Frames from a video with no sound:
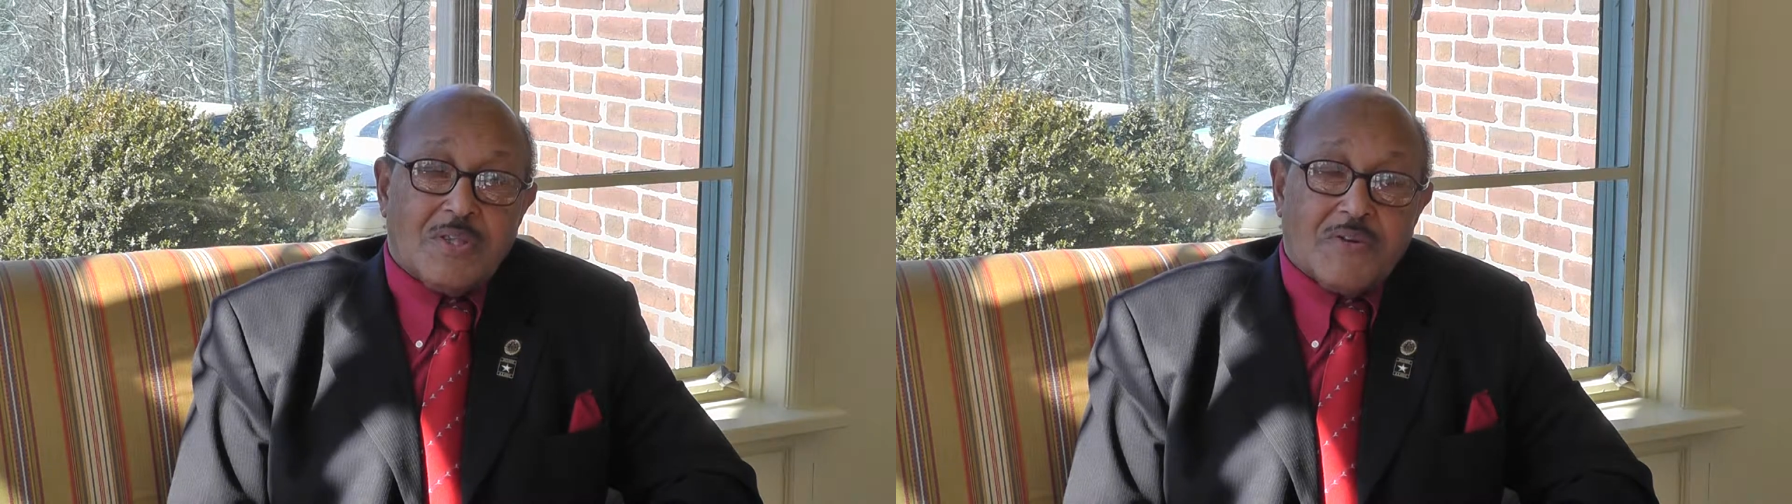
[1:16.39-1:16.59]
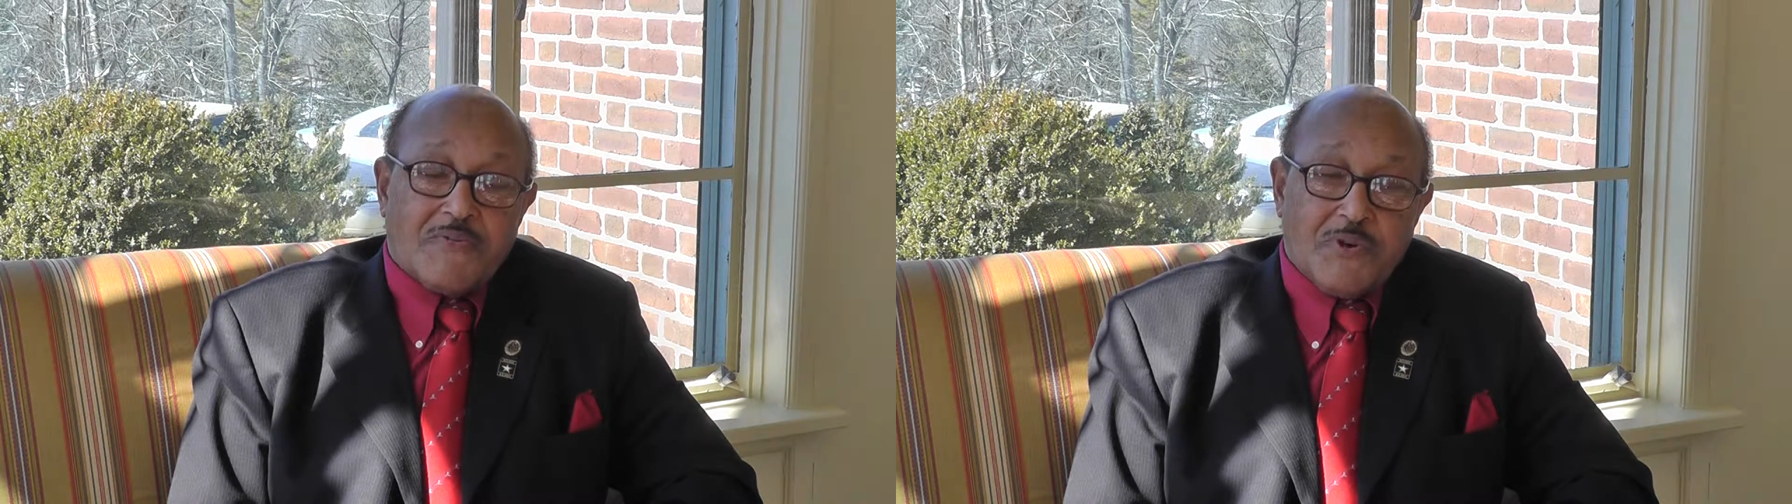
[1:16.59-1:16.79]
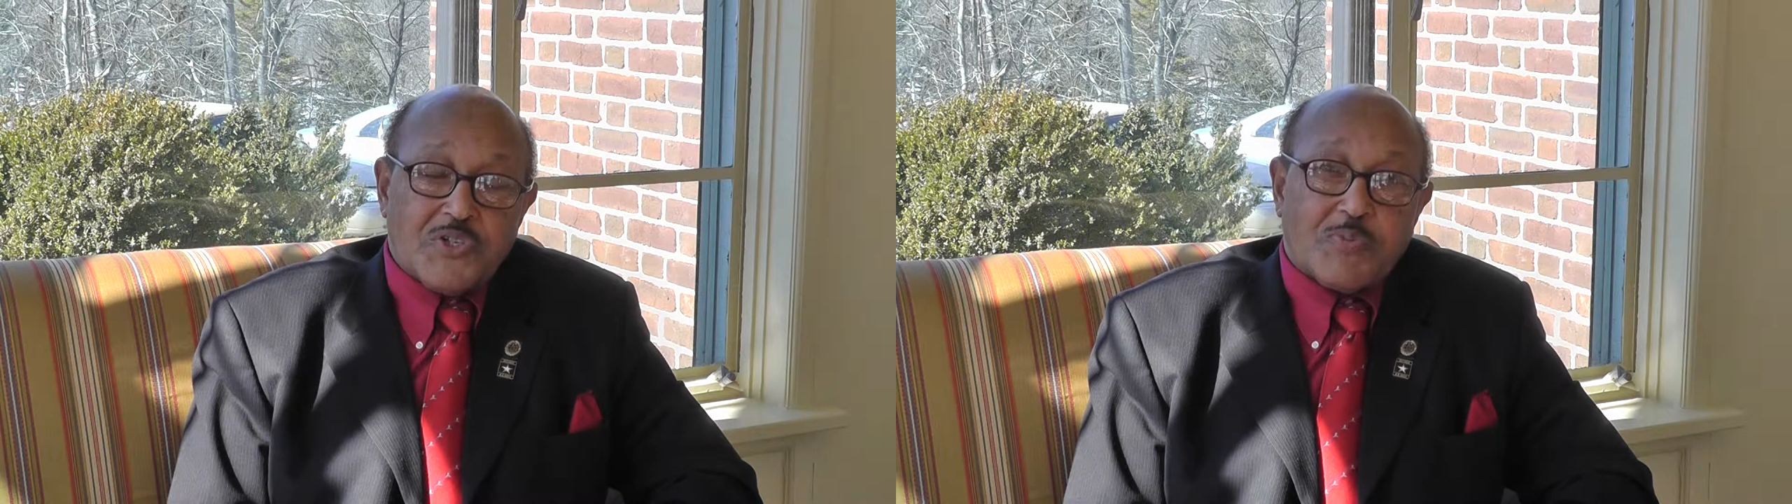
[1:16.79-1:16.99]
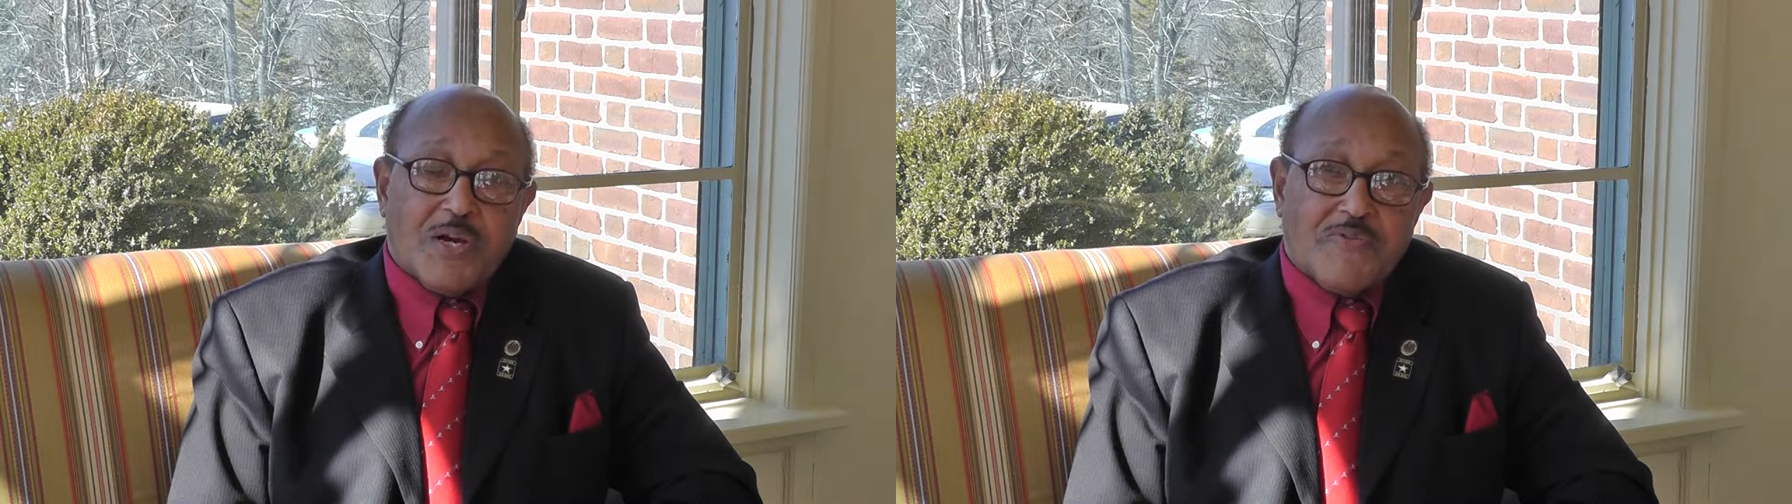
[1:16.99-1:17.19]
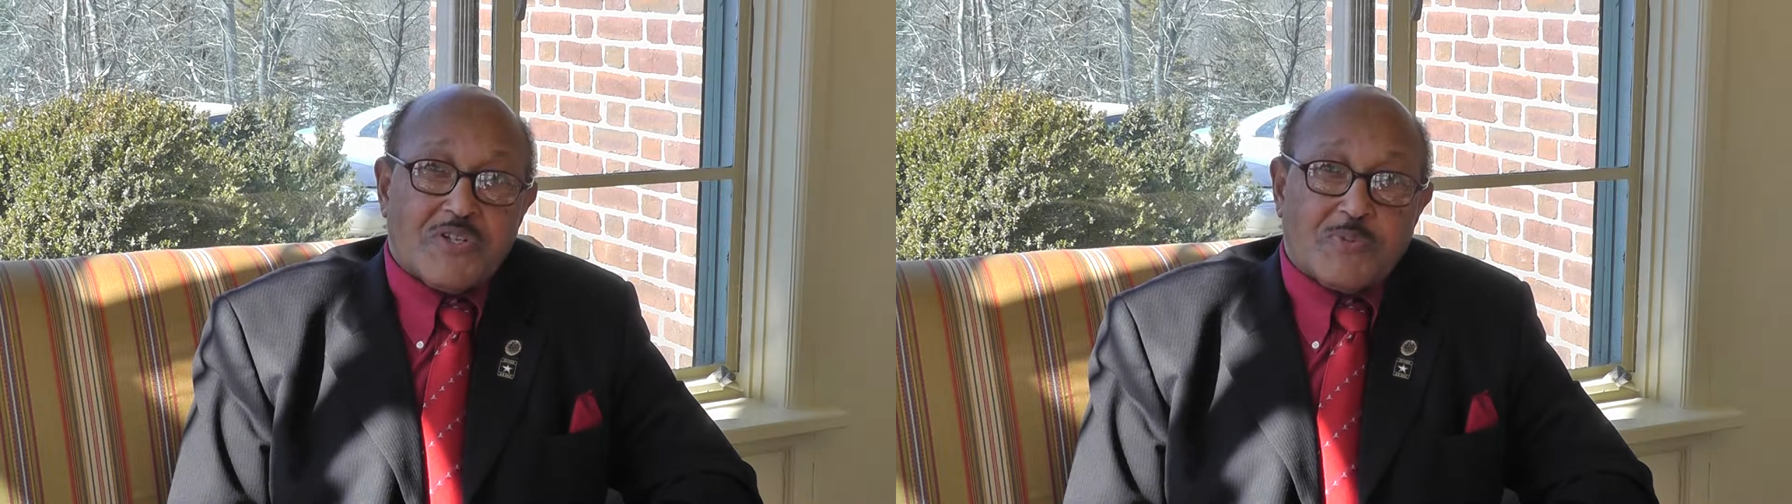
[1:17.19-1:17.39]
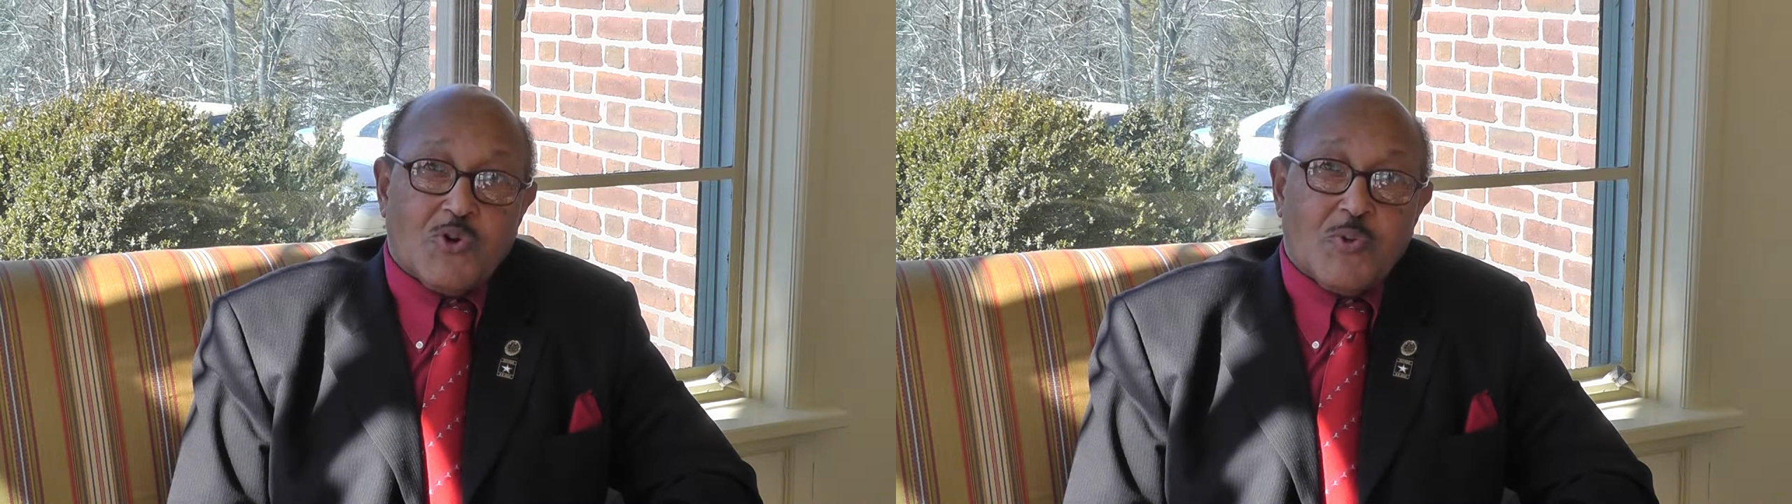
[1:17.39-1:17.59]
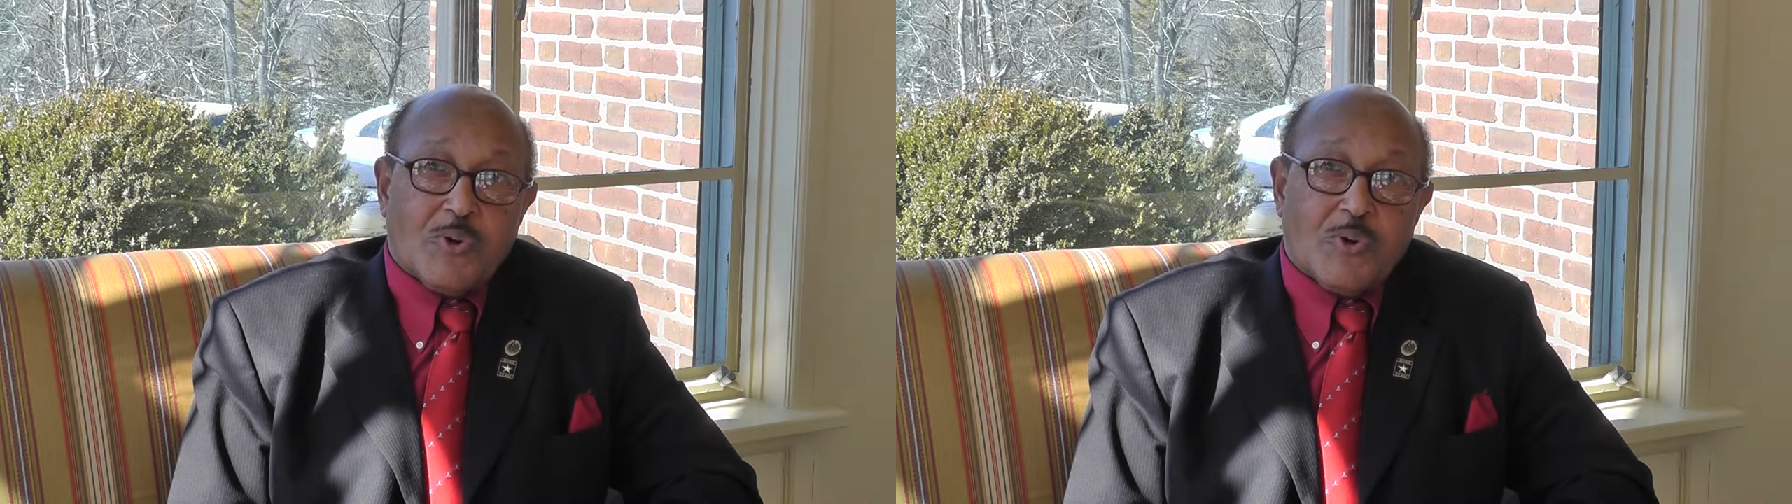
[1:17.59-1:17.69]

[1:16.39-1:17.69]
the first province pole